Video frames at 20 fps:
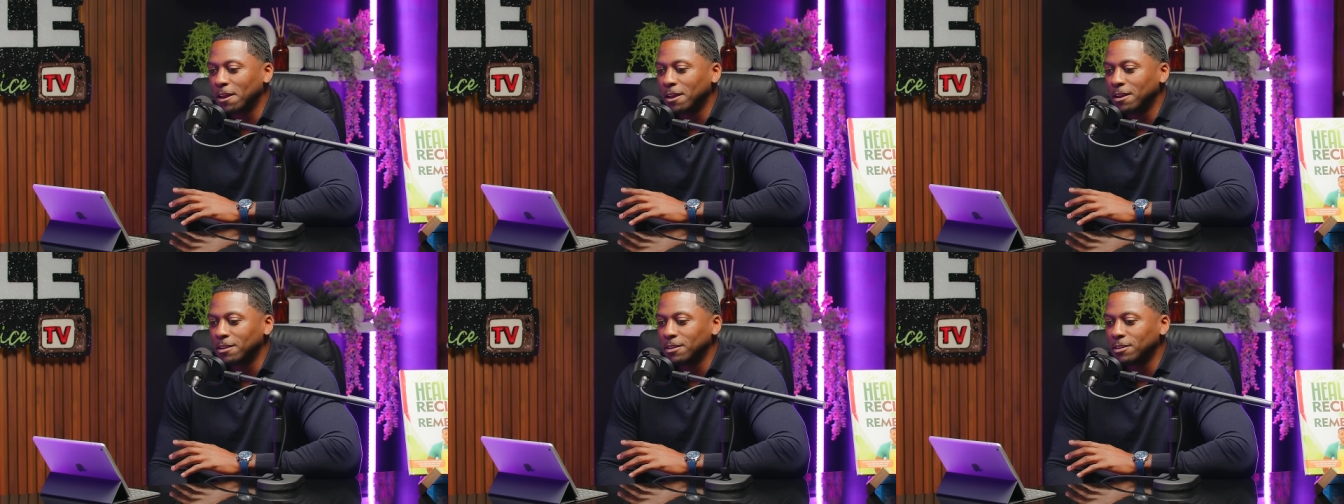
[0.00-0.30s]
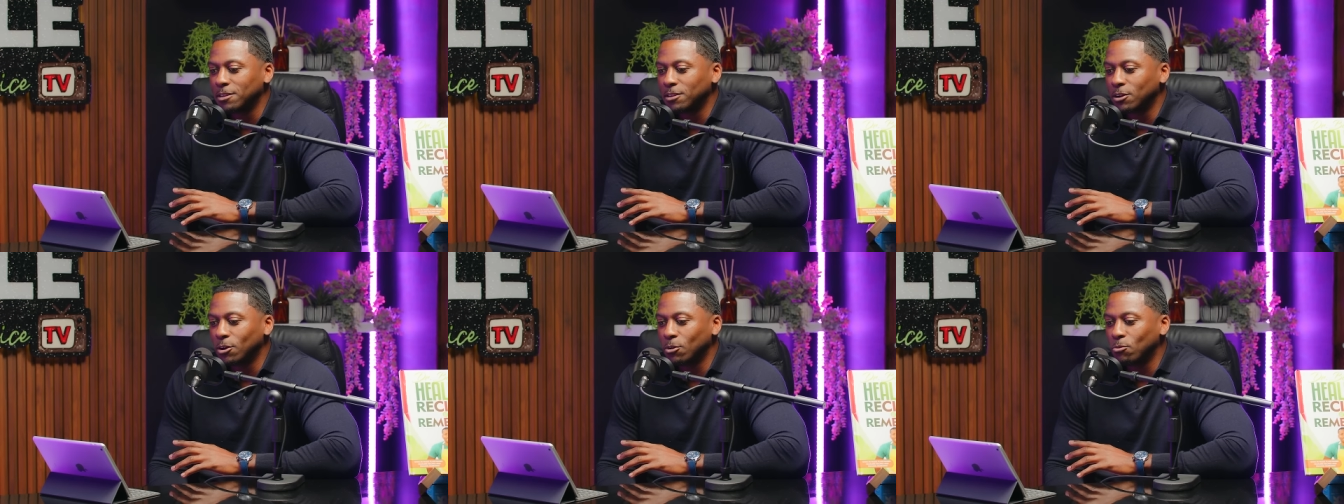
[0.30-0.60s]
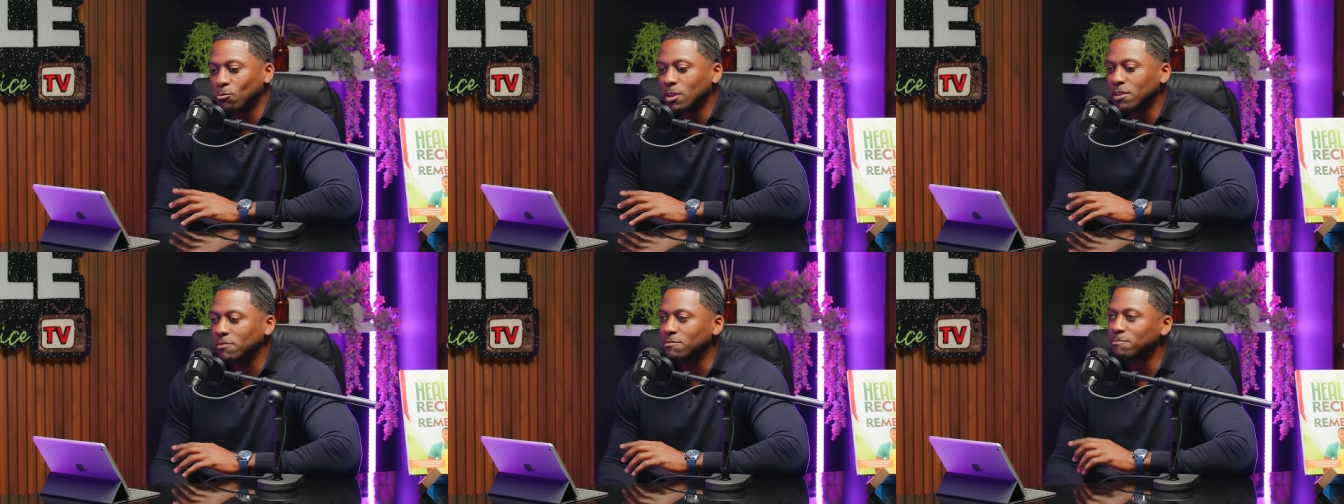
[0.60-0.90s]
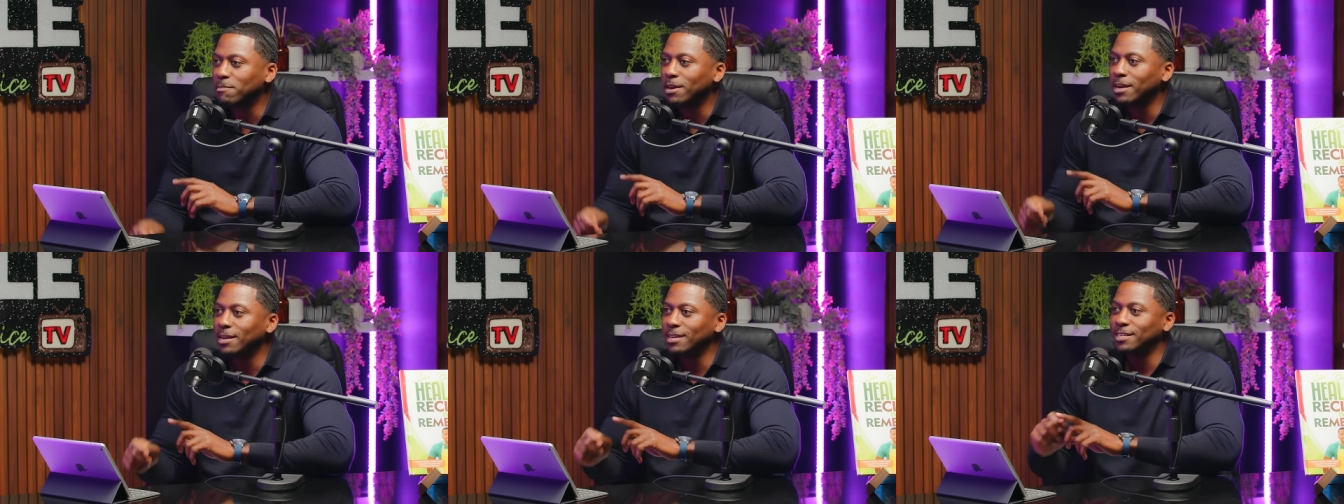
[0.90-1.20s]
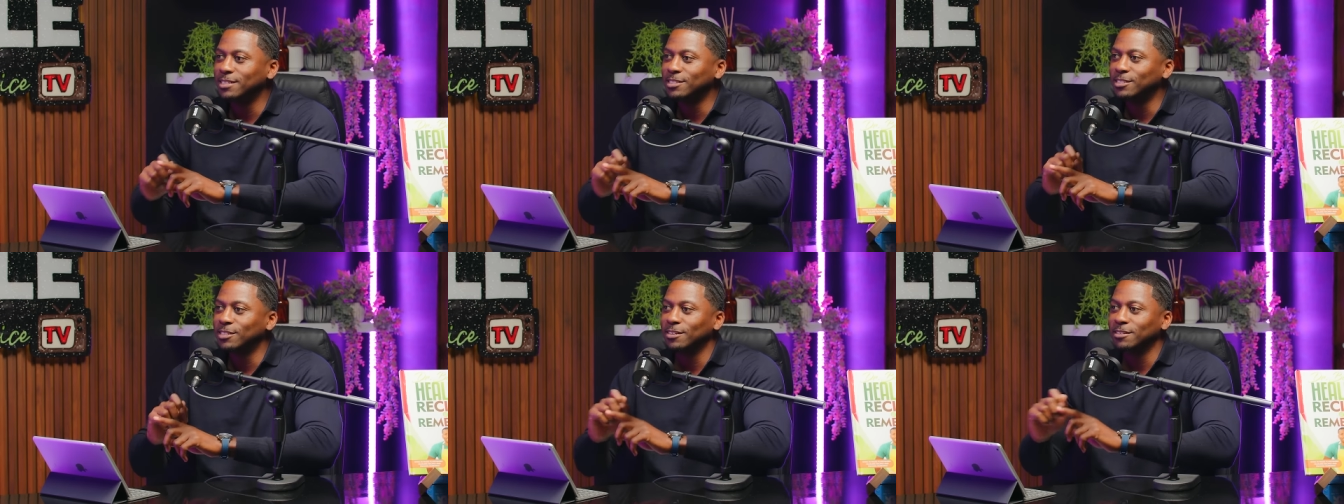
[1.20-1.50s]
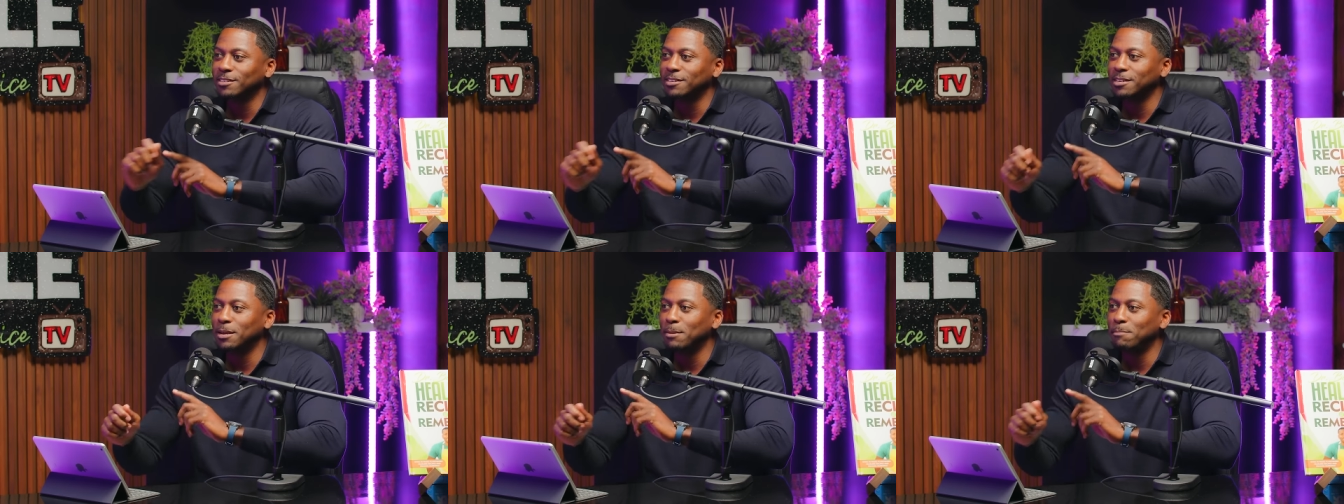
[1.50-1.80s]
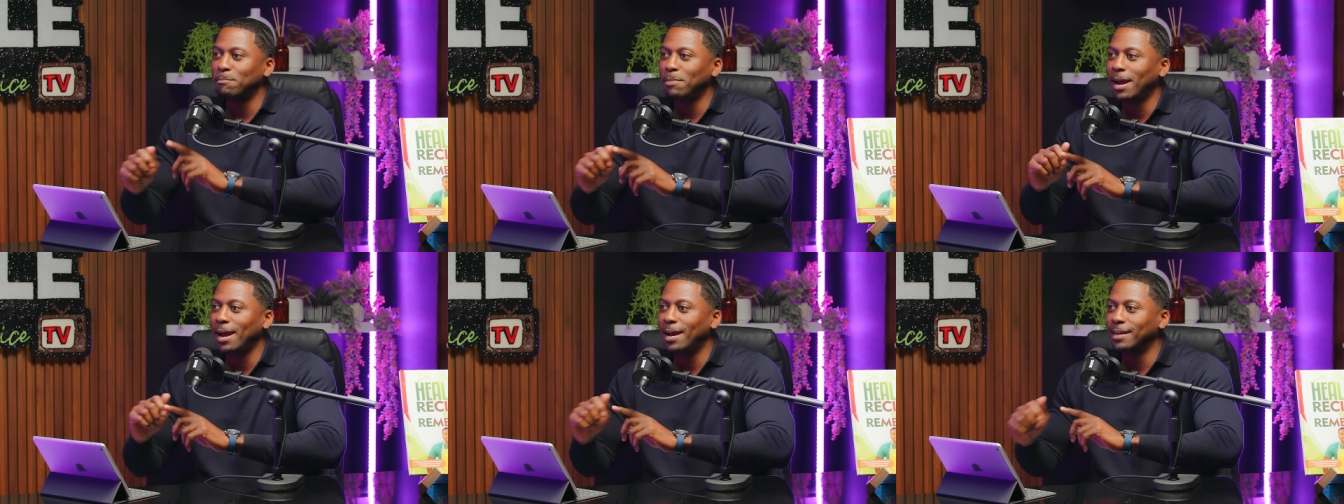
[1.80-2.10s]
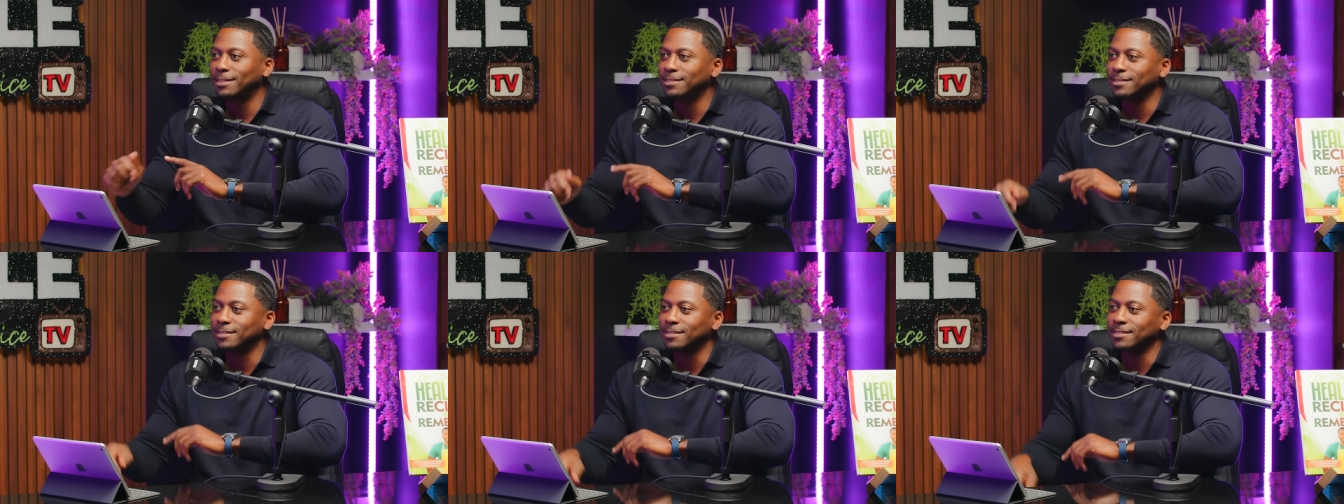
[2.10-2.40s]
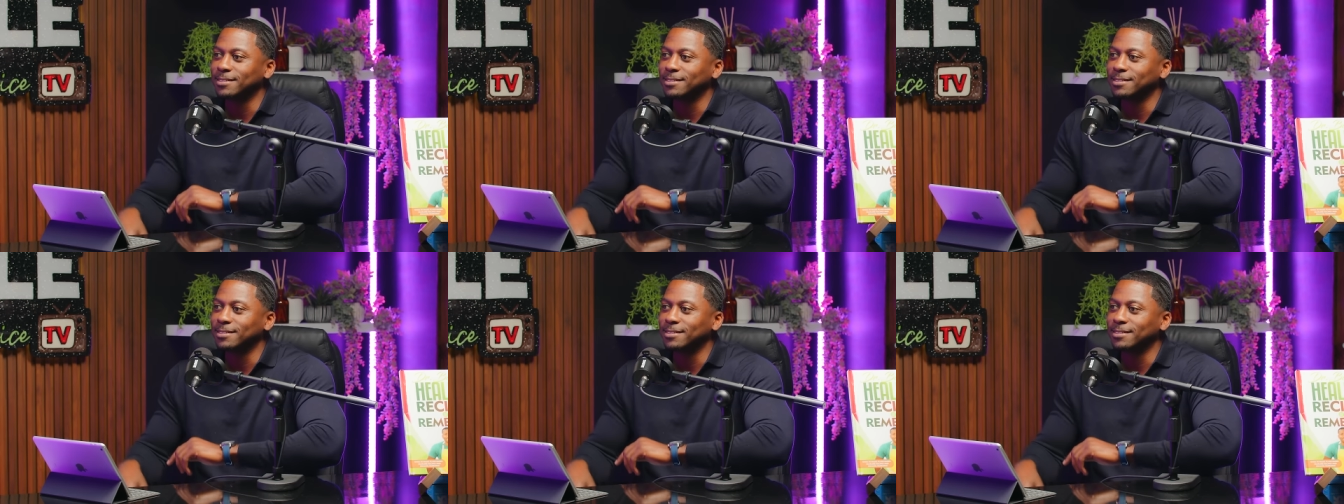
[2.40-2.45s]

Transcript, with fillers: you know, we've met each other in passing.